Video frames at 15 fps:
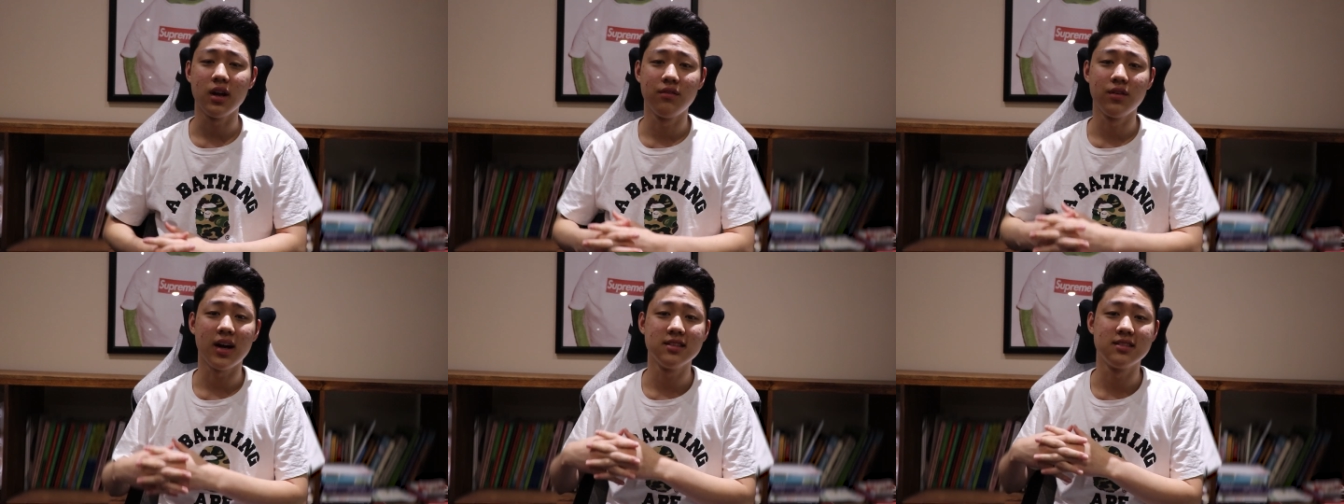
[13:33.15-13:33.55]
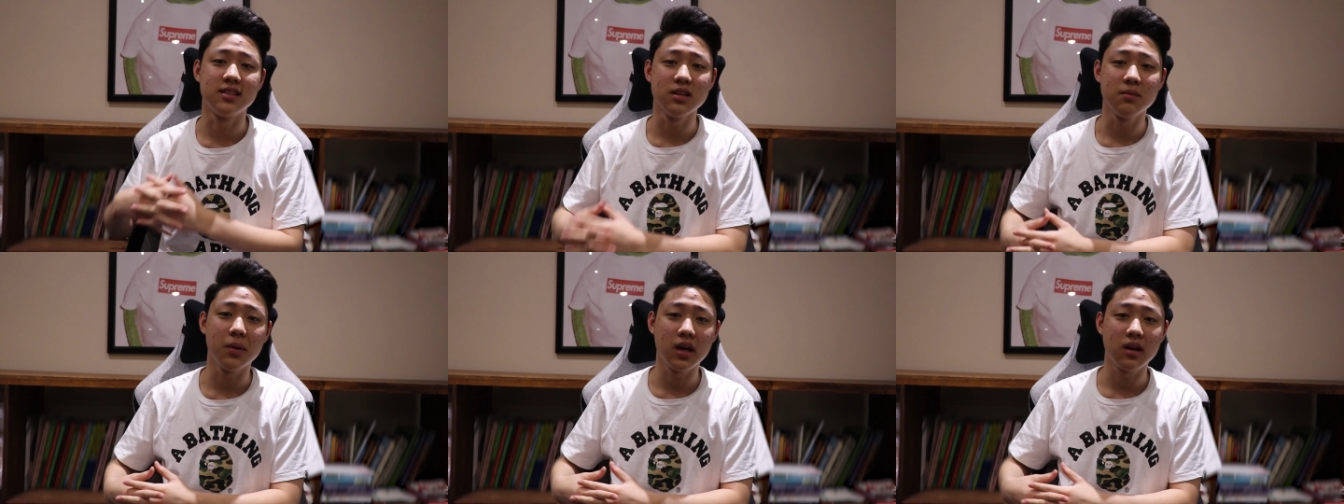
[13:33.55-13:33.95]
If you guys
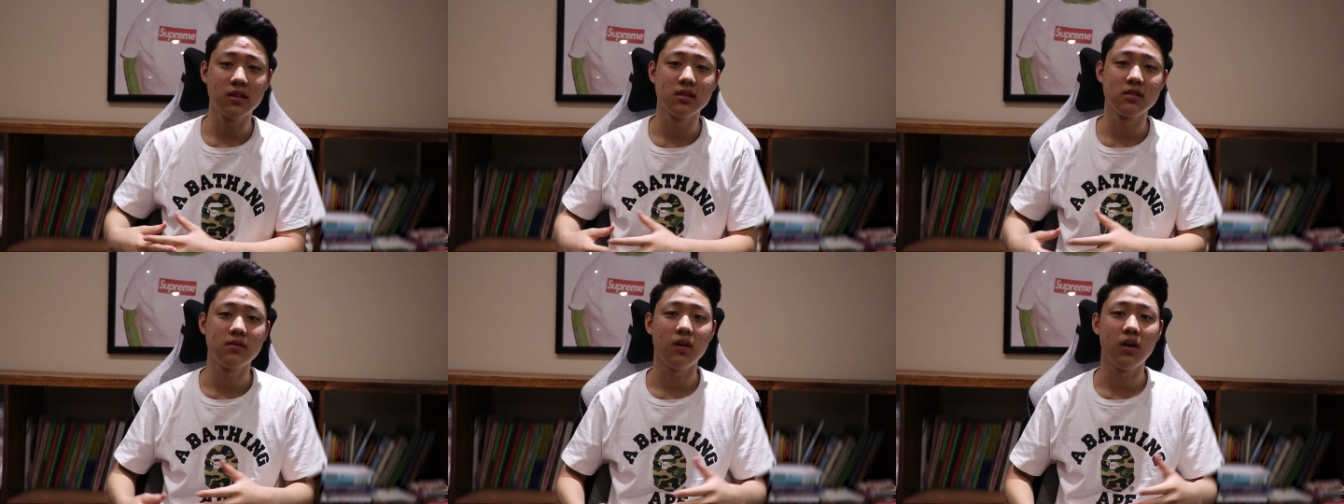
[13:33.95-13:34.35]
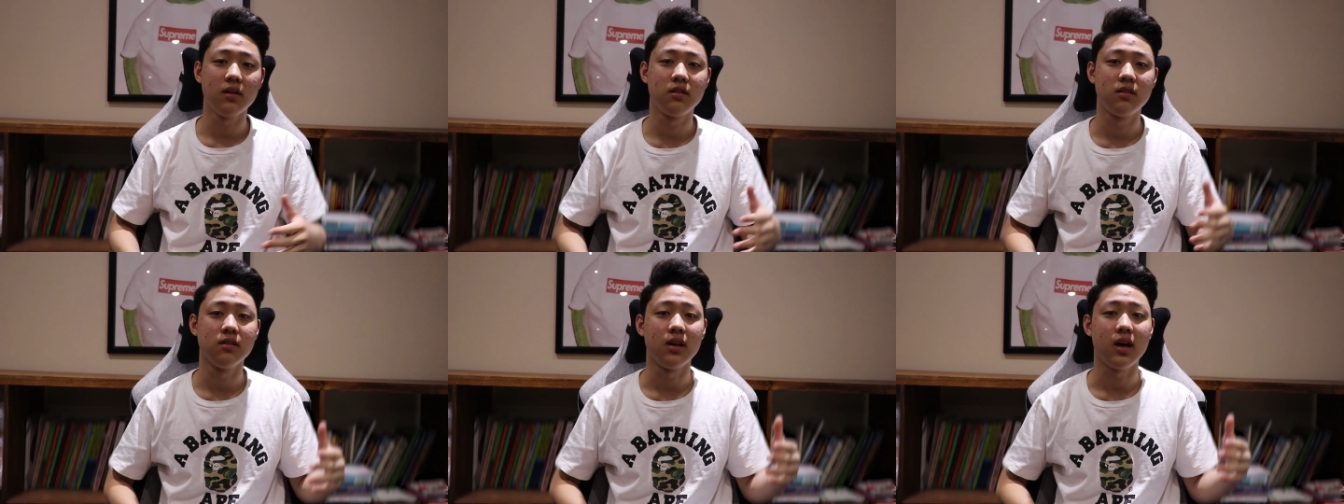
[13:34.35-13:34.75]
did make it this far
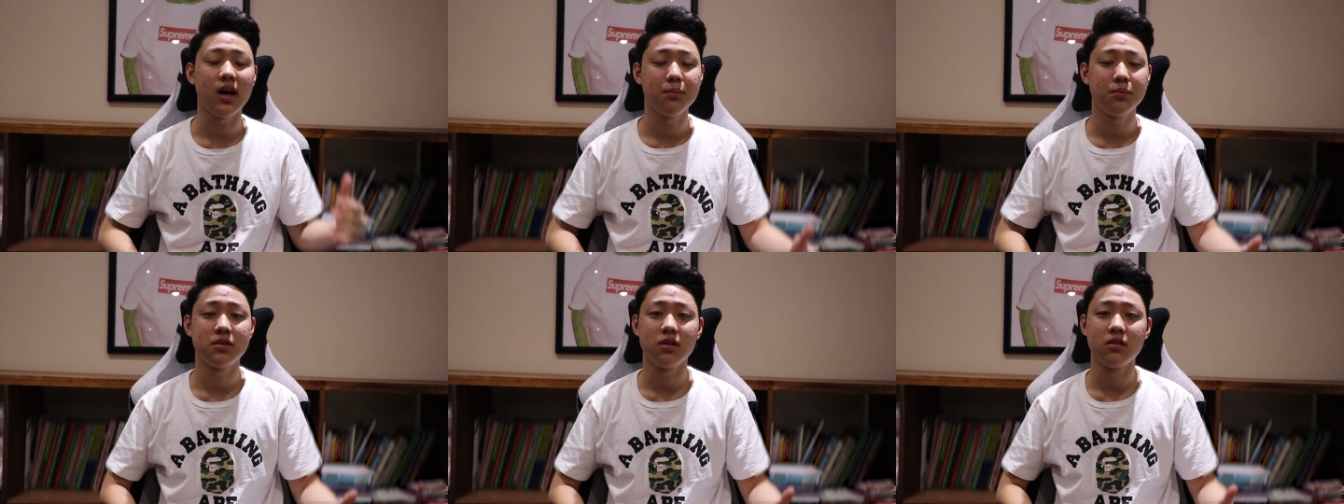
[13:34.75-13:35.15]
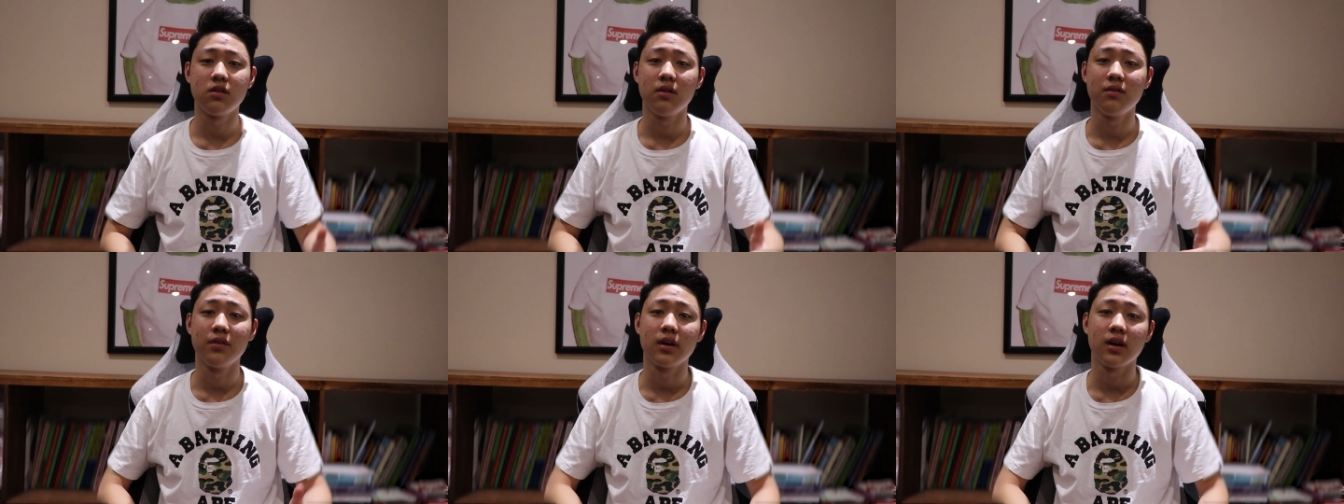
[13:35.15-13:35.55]
into the episode,
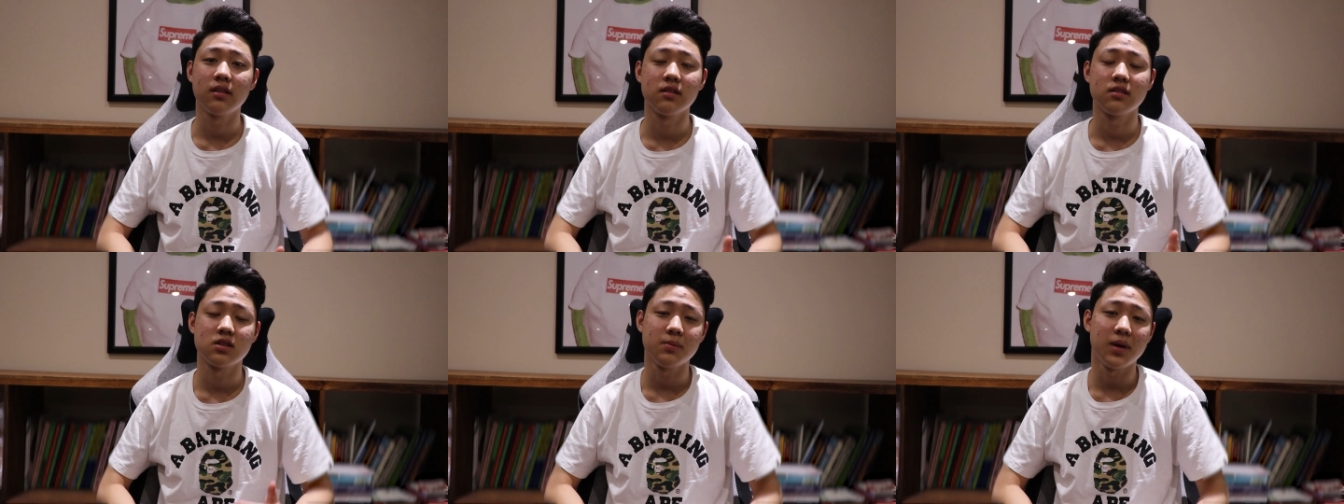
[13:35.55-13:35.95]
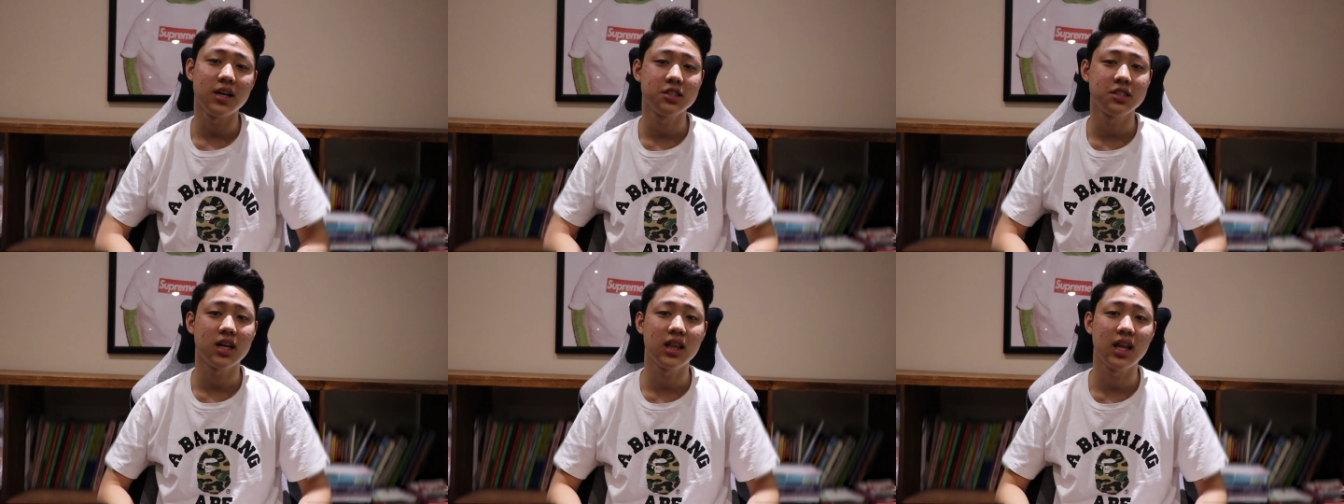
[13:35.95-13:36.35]
don't forget to
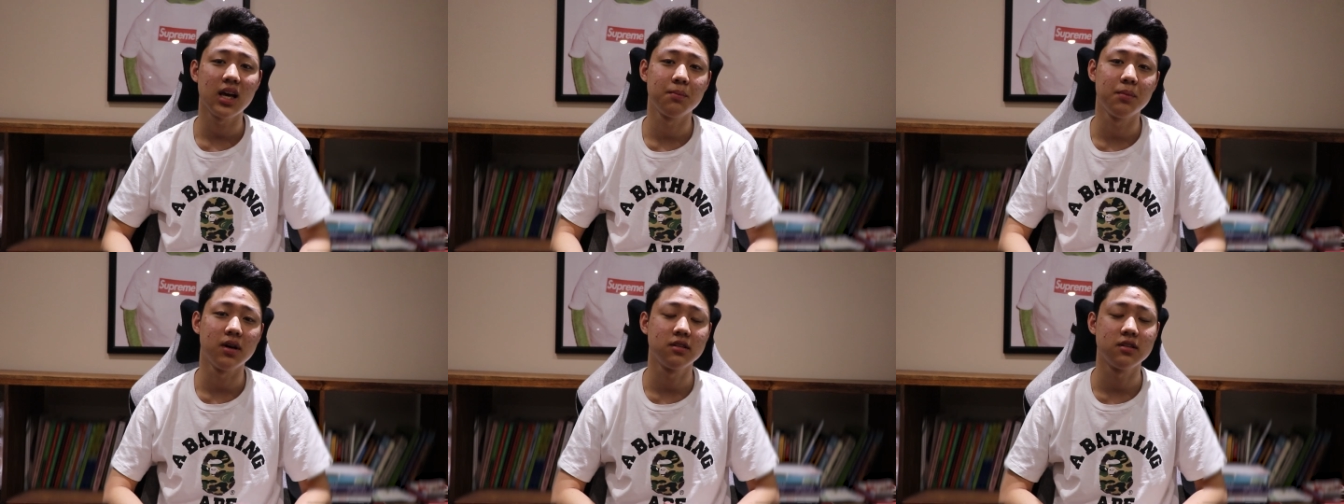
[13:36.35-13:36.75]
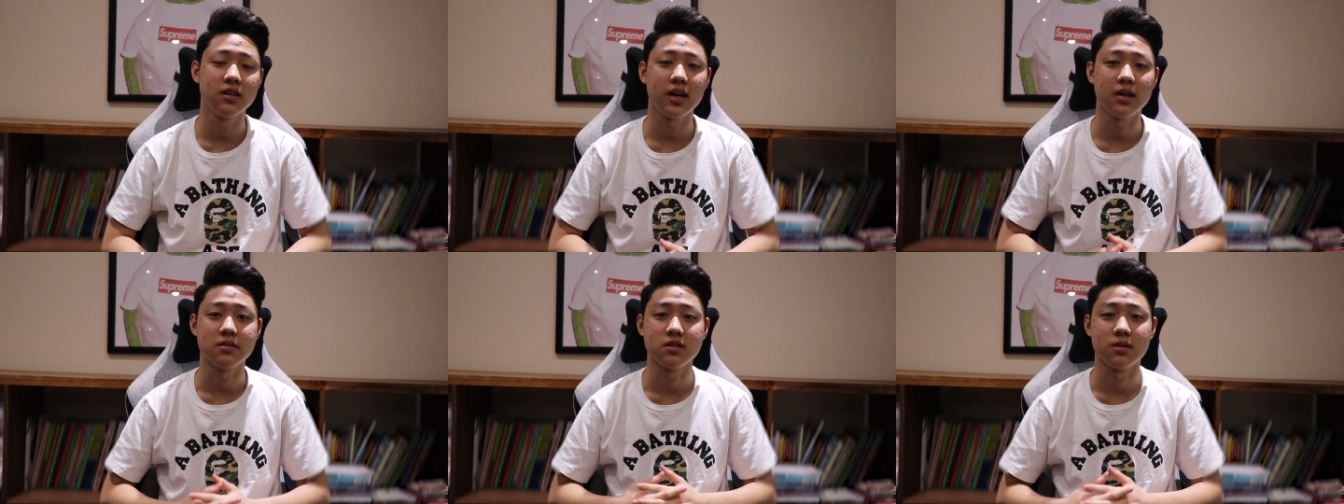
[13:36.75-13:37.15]
smash that like button
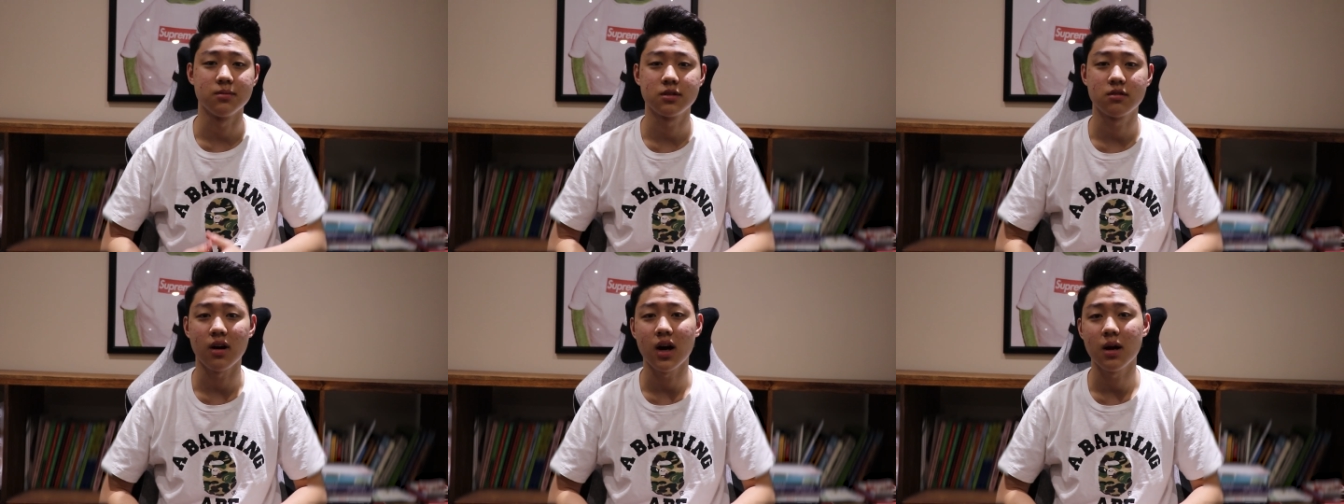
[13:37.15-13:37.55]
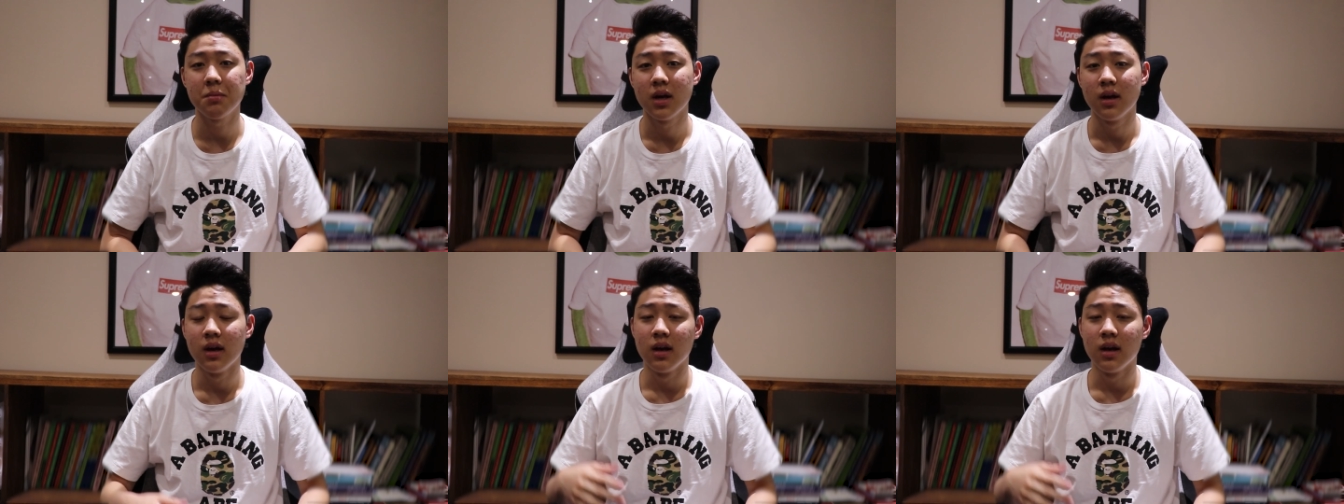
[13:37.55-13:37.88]
and subscribe.